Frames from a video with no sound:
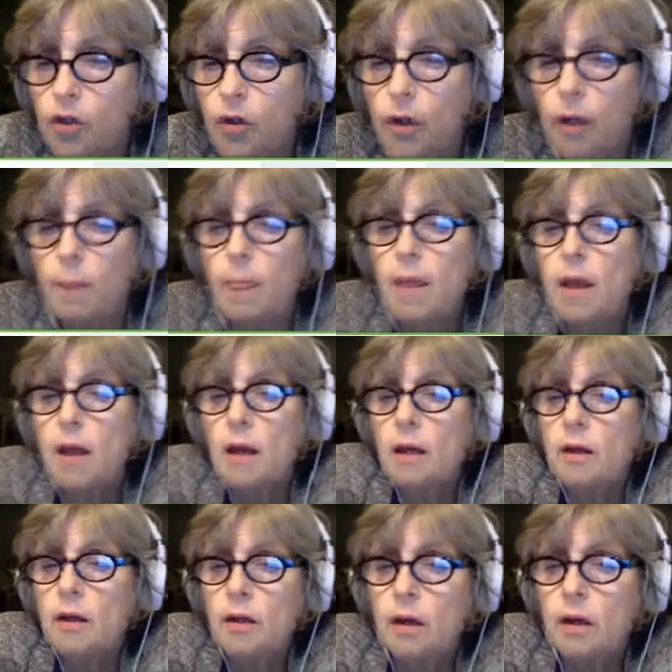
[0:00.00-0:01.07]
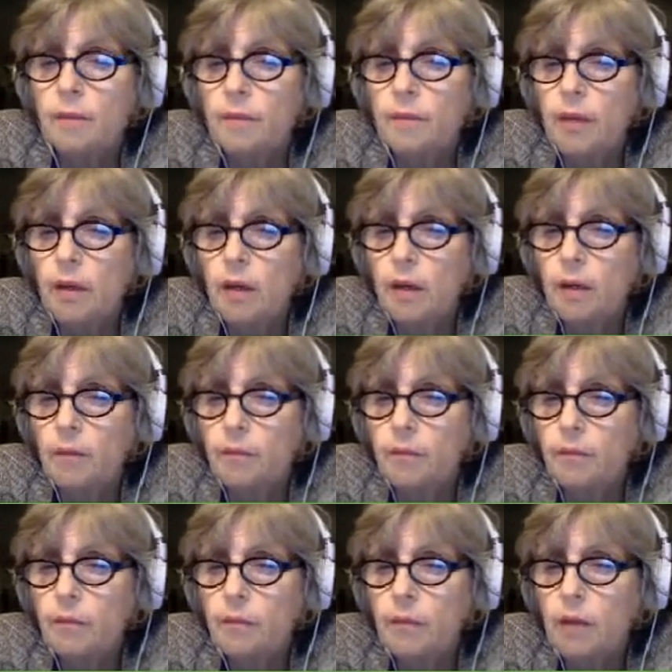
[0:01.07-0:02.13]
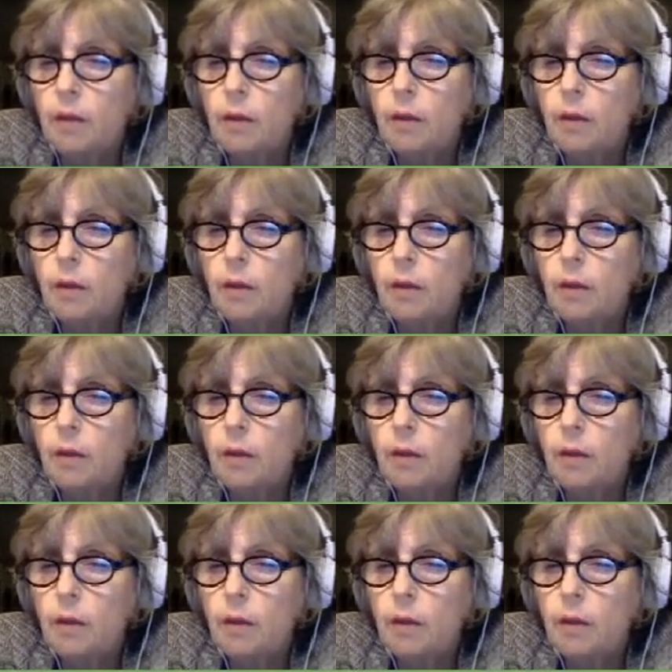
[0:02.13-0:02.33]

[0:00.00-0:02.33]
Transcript: is it? Okay. Um,